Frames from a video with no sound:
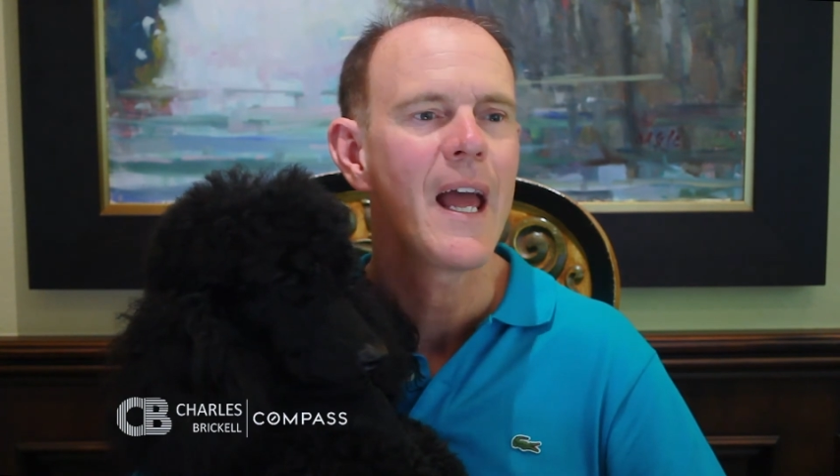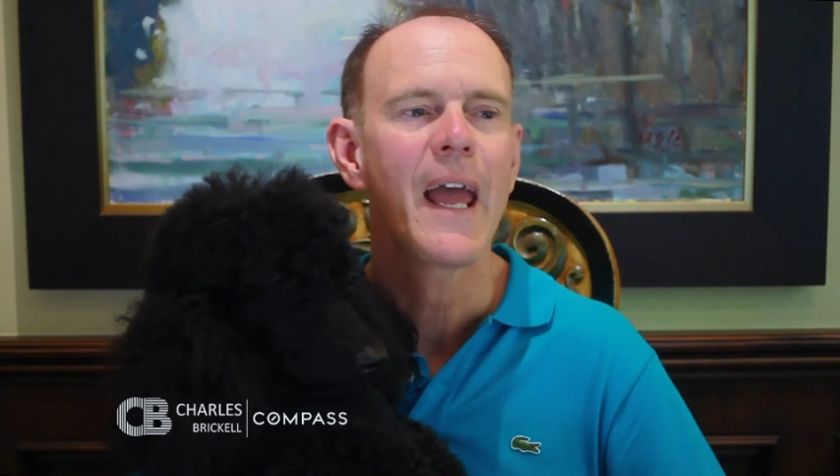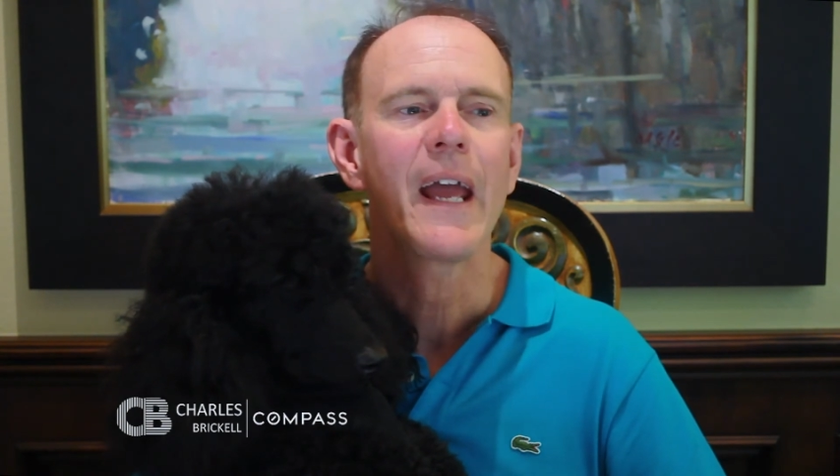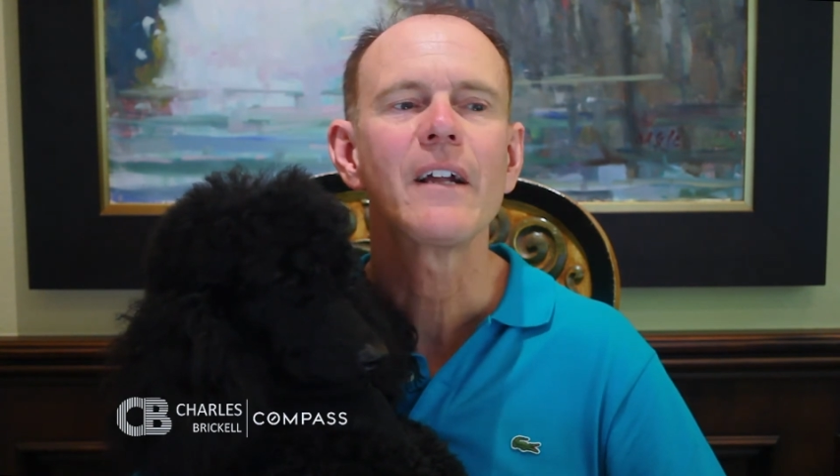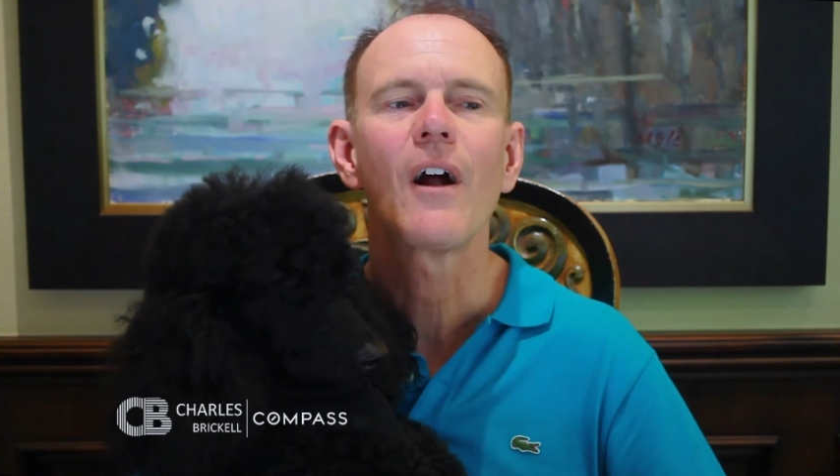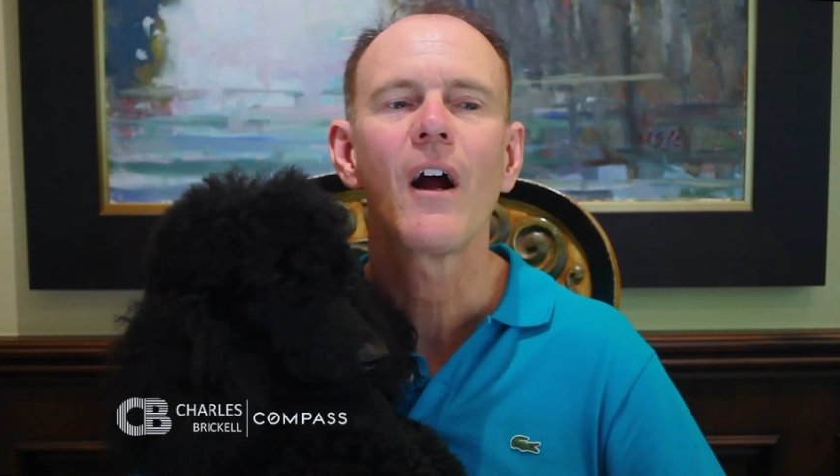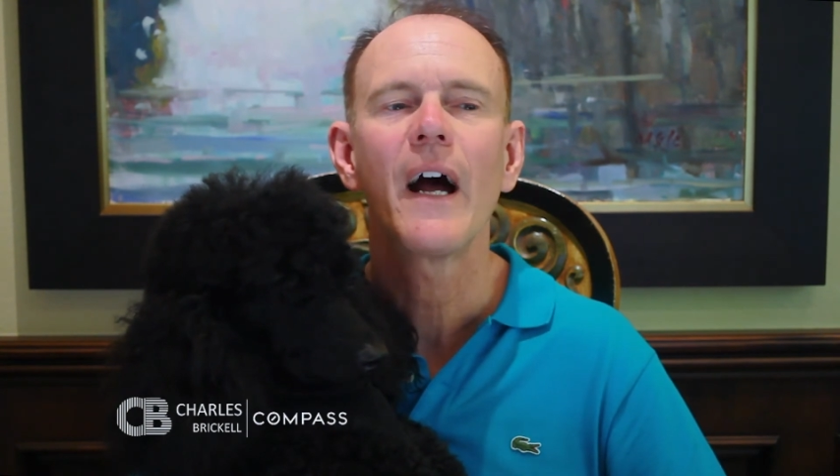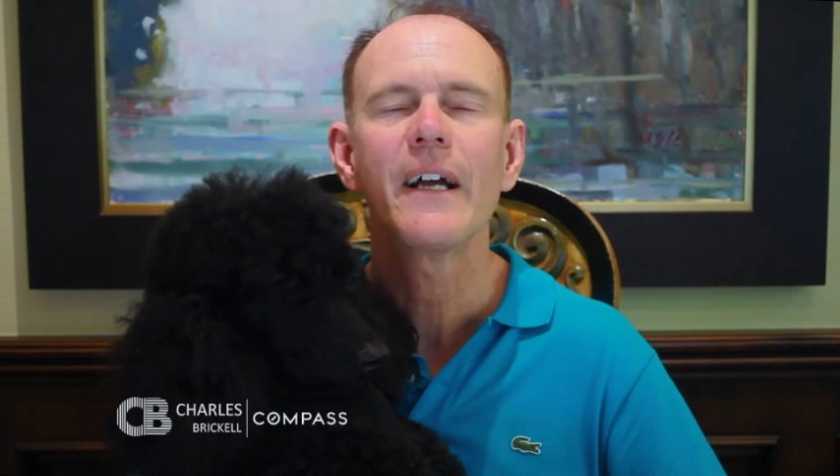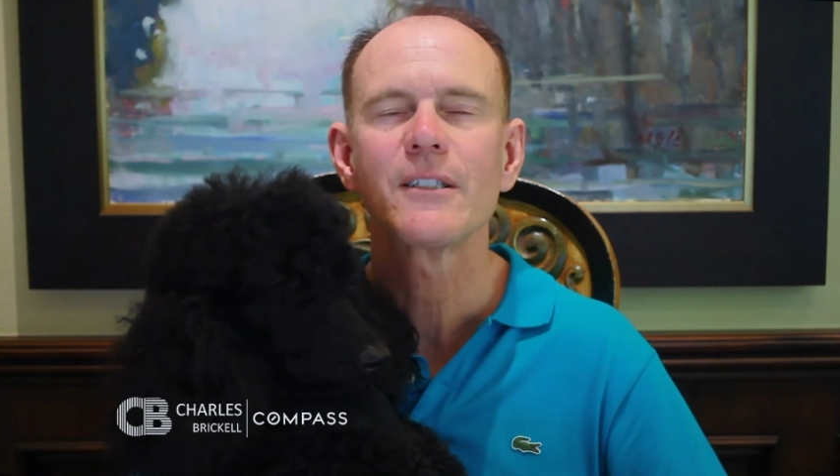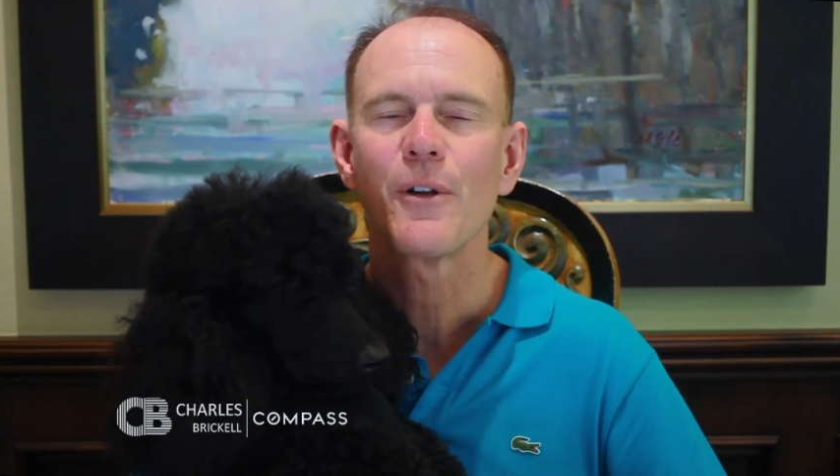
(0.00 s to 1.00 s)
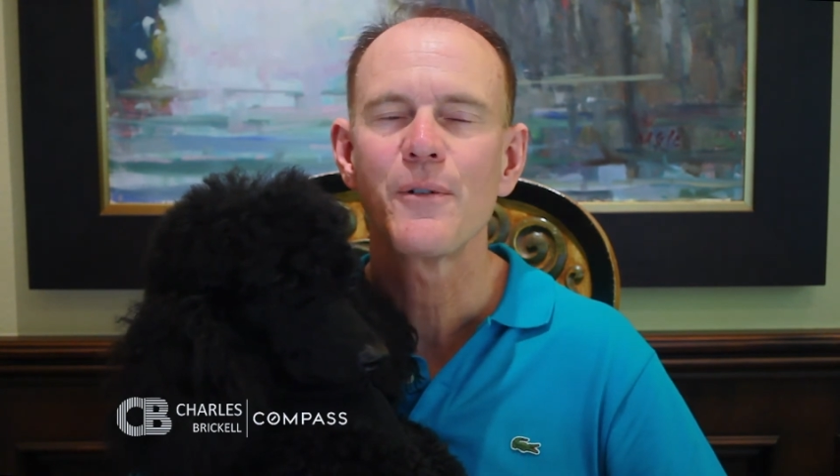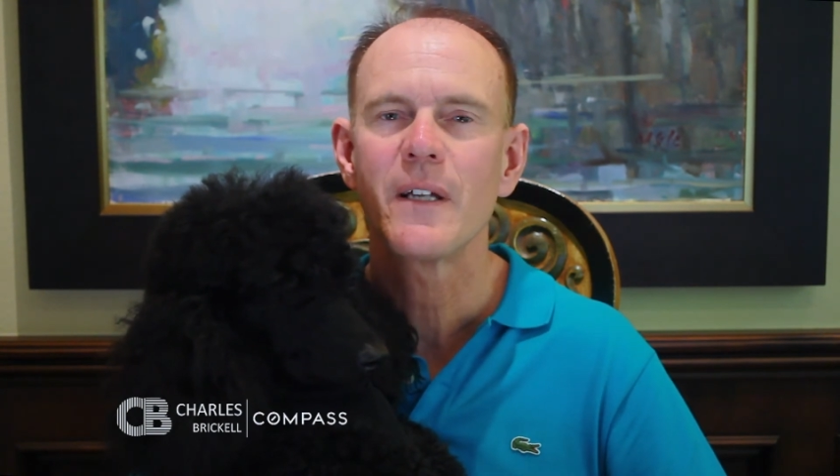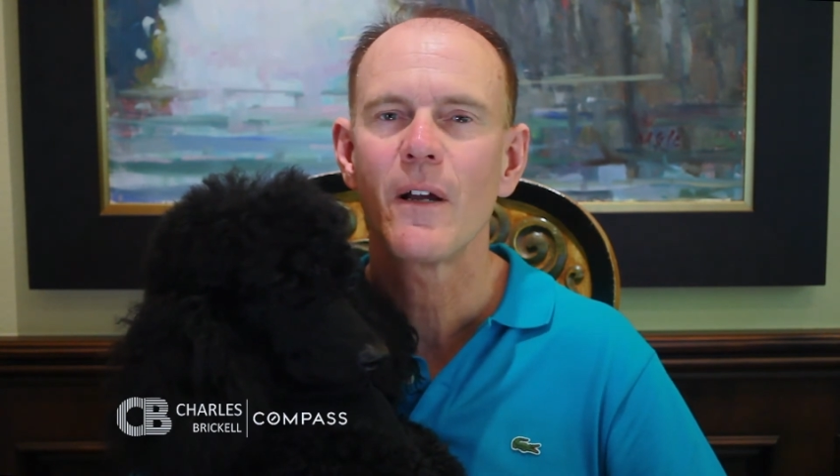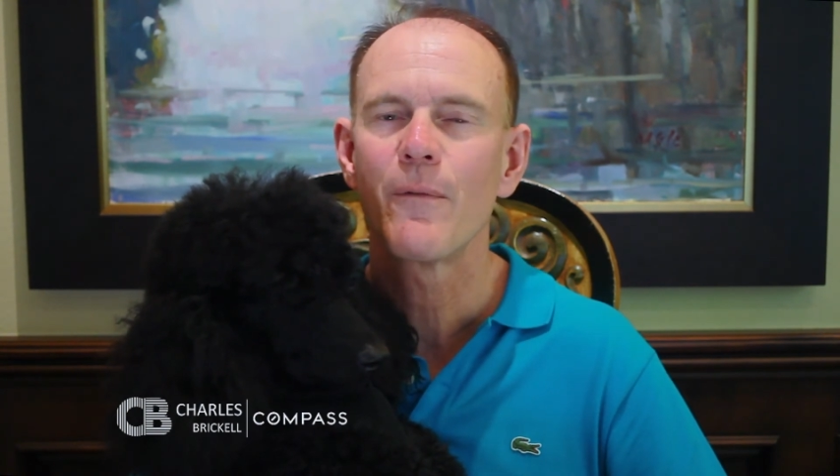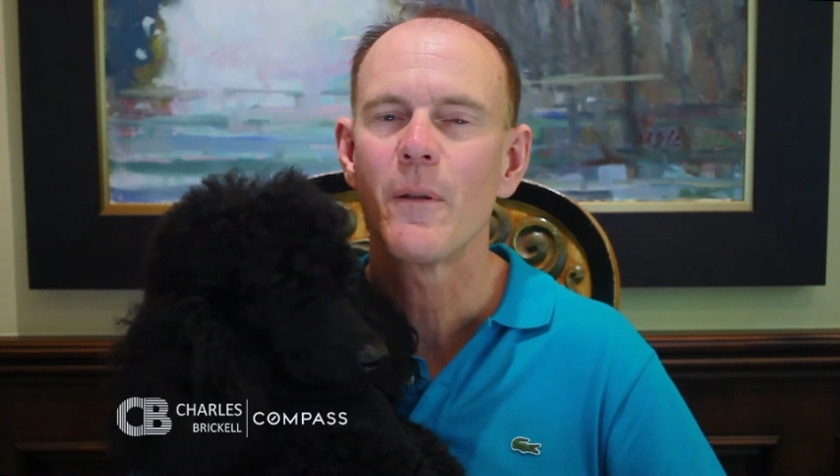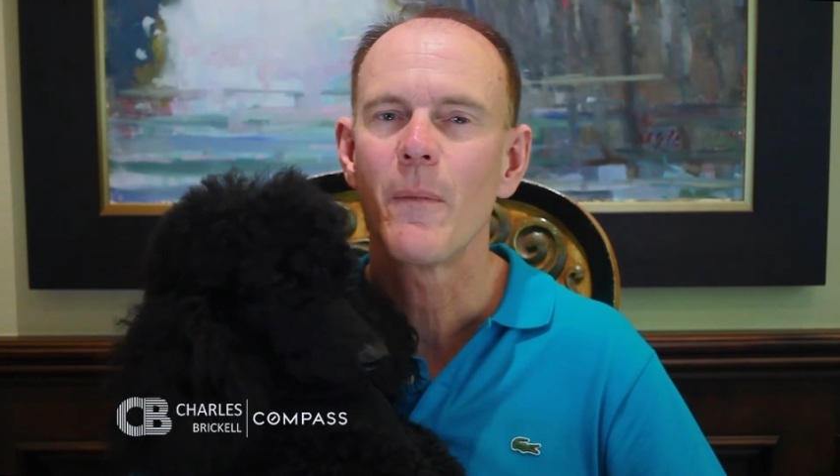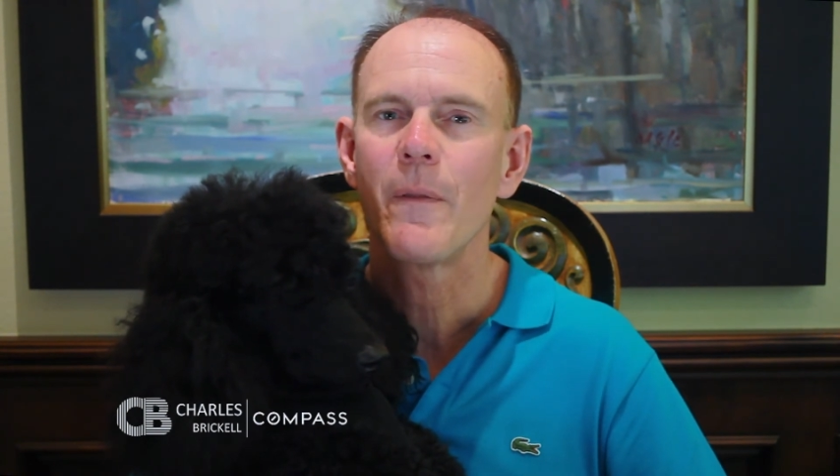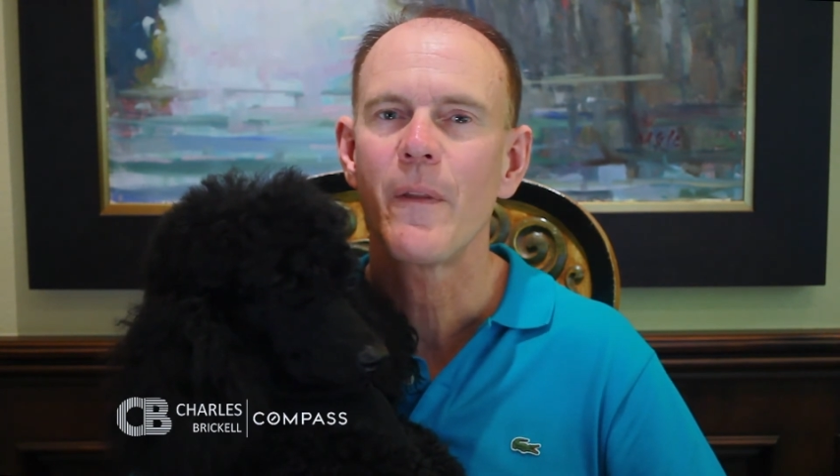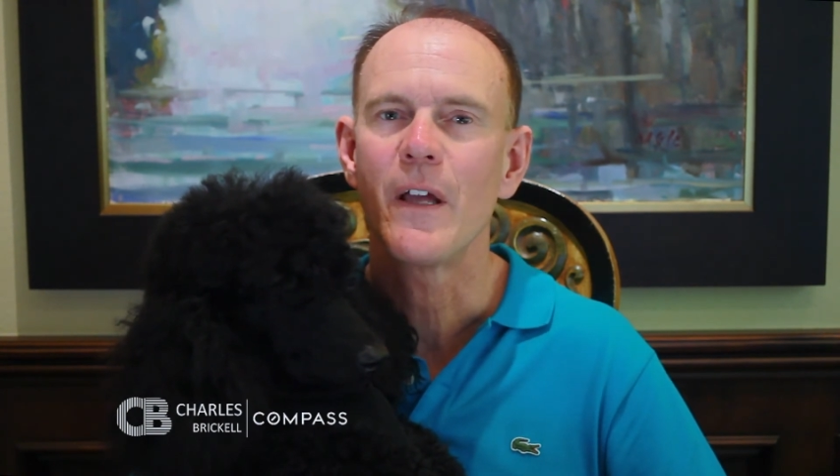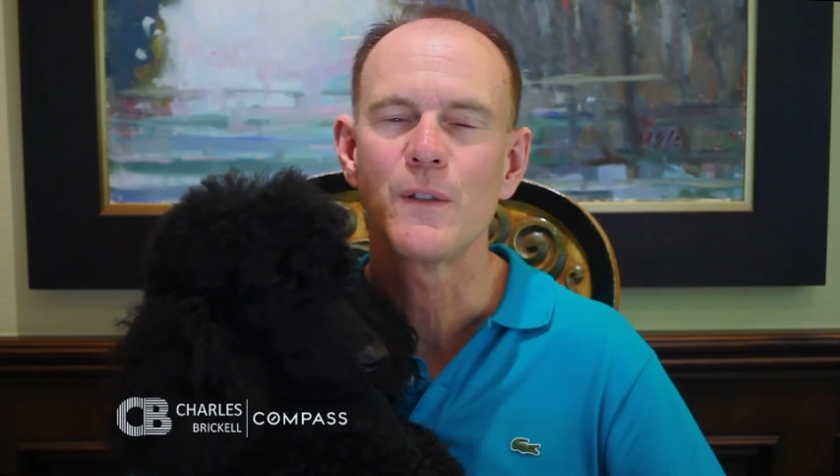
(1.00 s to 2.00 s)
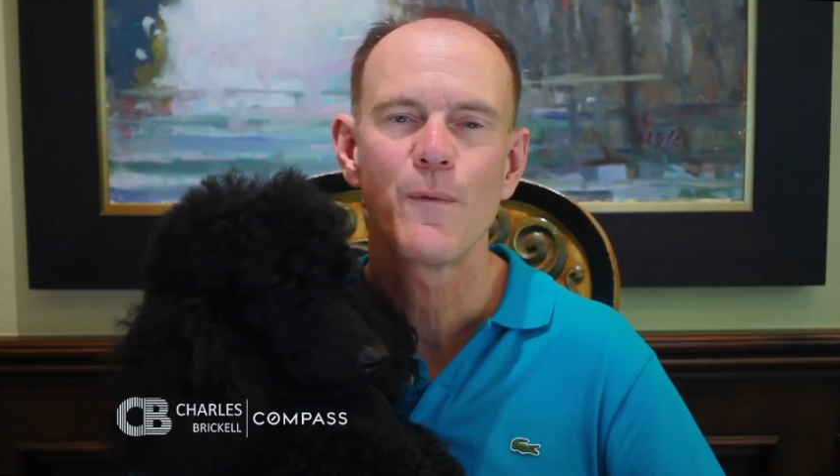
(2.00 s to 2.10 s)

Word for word: and our highest closed sale for the month is